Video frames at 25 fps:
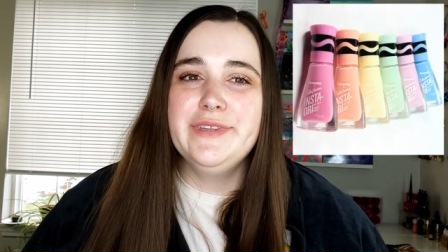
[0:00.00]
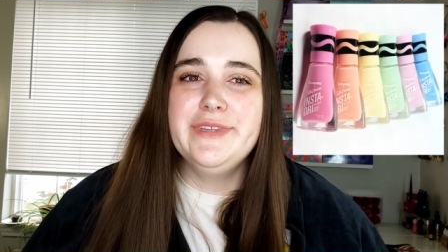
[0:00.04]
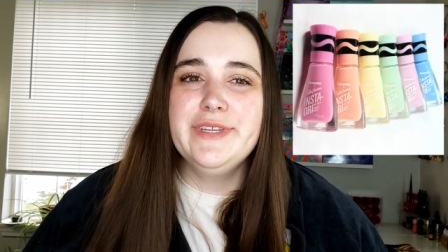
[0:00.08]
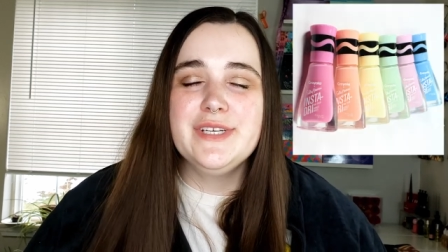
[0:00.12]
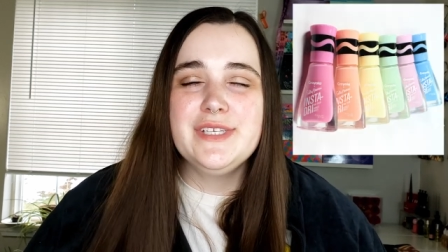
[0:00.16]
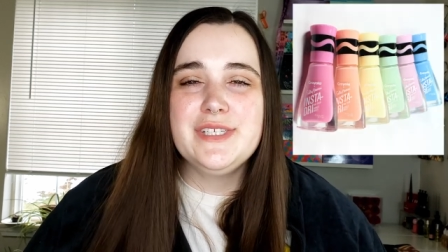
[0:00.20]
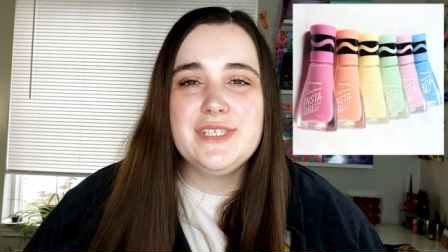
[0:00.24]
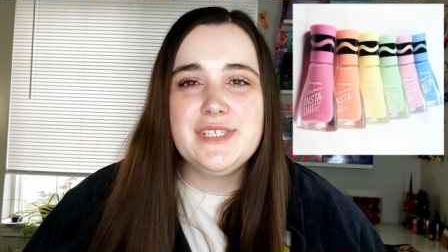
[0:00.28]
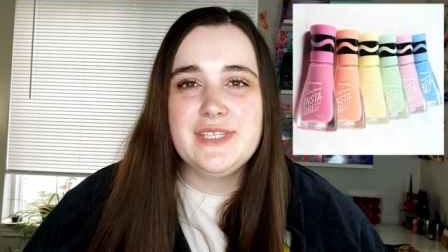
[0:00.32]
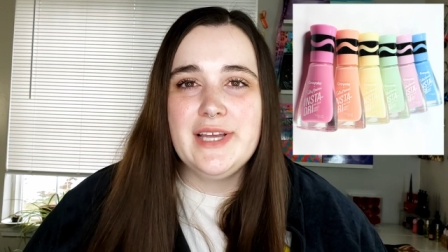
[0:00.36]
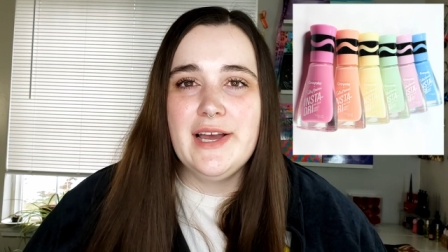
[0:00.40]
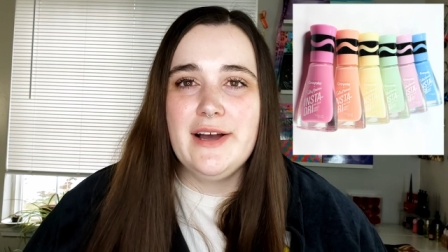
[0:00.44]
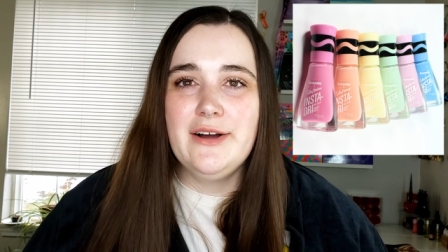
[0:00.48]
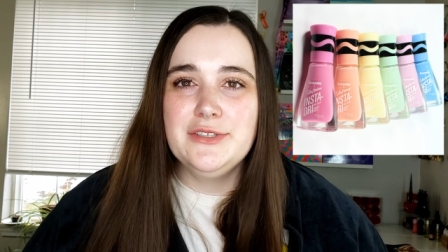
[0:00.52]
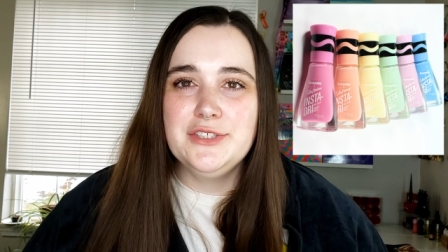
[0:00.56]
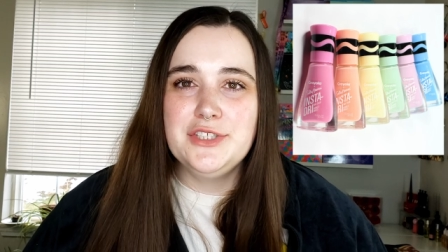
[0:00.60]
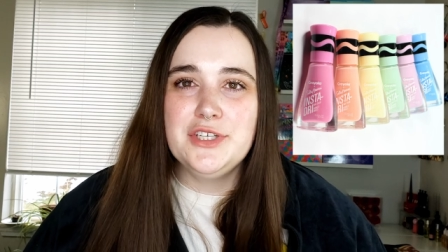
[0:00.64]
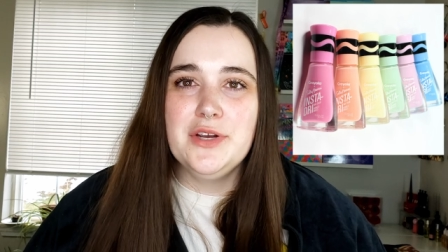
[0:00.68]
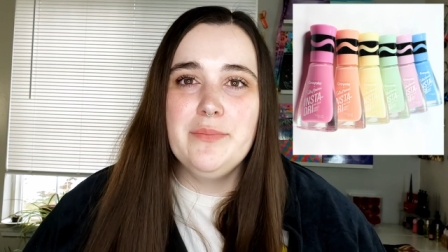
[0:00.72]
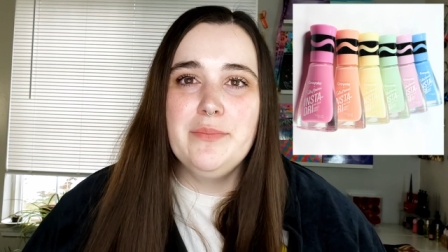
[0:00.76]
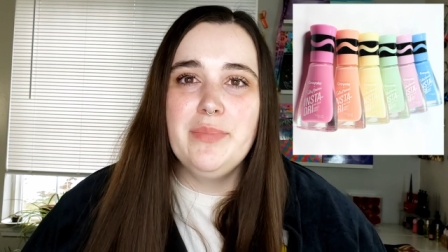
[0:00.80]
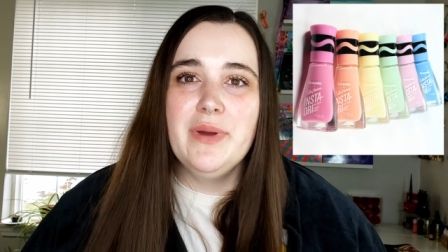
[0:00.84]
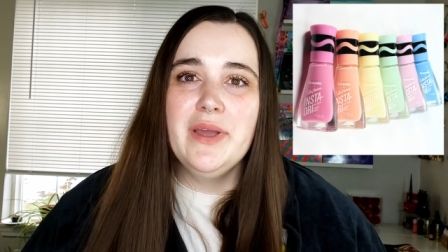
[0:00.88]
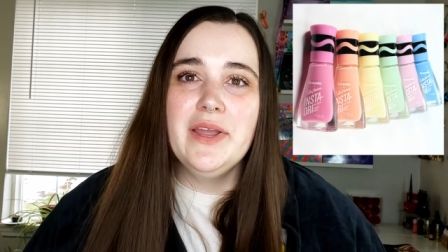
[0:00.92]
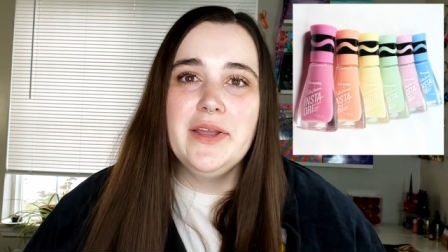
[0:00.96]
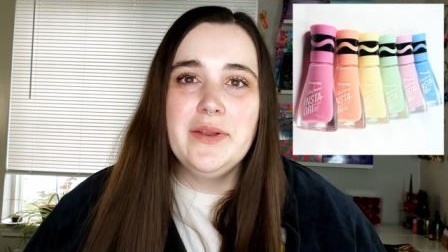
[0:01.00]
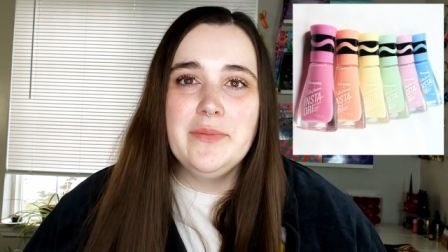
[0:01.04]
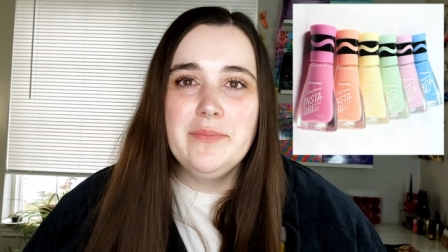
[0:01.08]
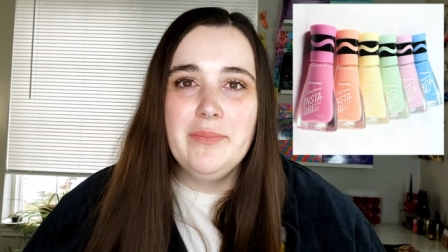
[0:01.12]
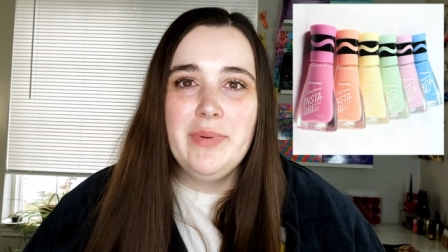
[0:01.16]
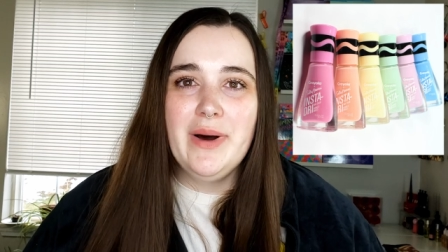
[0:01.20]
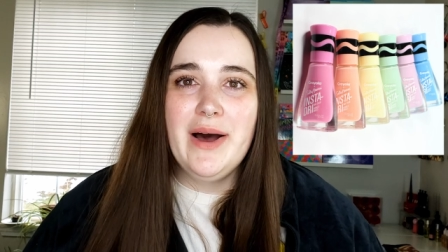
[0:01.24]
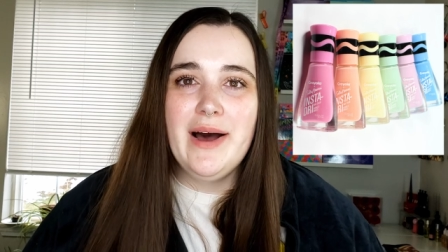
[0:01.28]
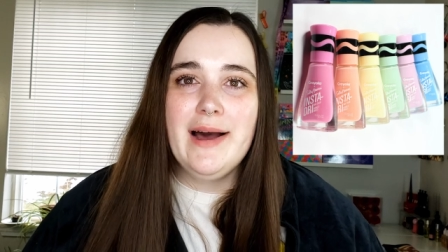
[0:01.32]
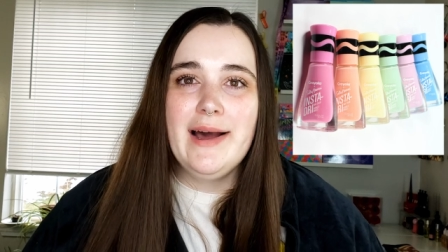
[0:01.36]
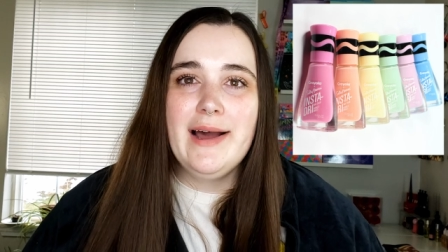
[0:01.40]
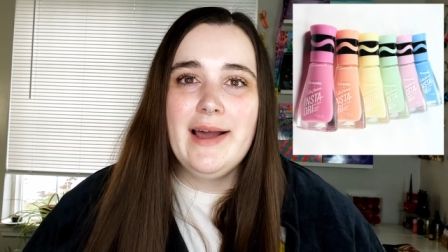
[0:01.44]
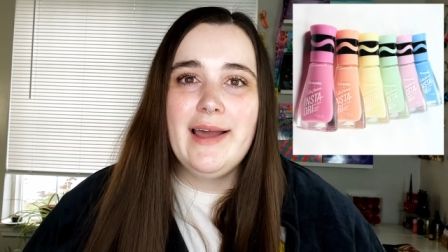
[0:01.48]
nostalgia bait
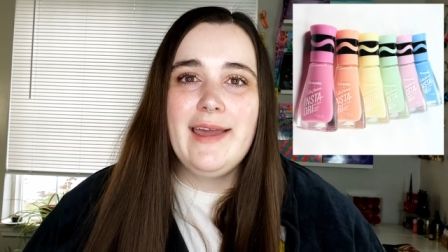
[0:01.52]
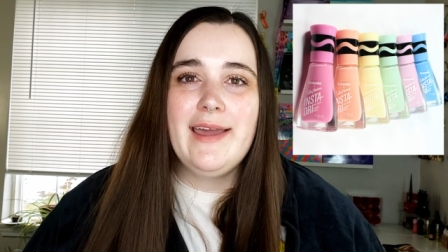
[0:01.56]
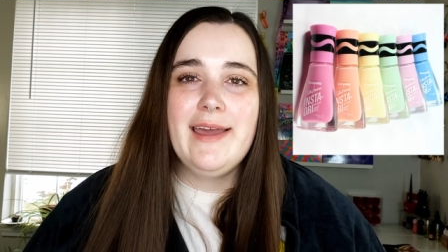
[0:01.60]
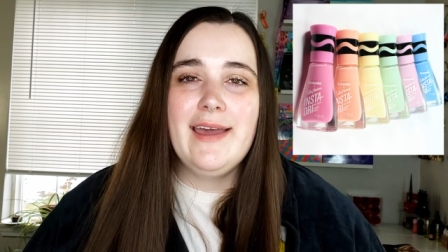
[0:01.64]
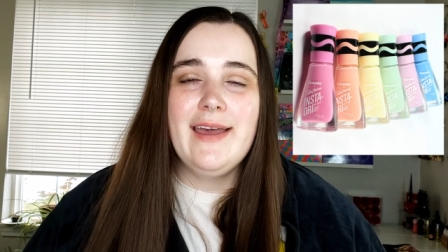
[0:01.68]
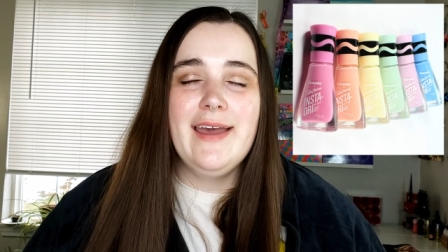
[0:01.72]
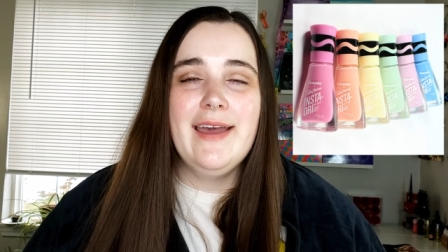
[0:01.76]
buy.